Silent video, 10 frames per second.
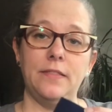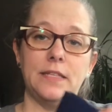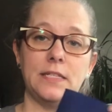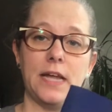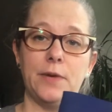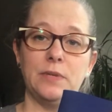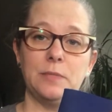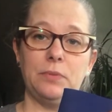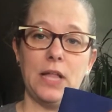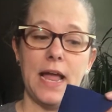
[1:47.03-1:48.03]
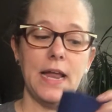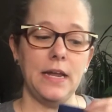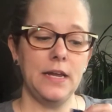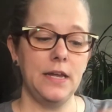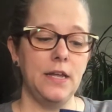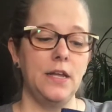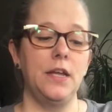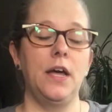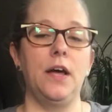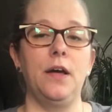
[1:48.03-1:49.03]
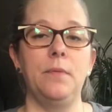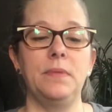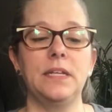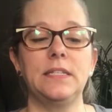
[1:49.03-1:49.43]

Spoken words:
The side was blank because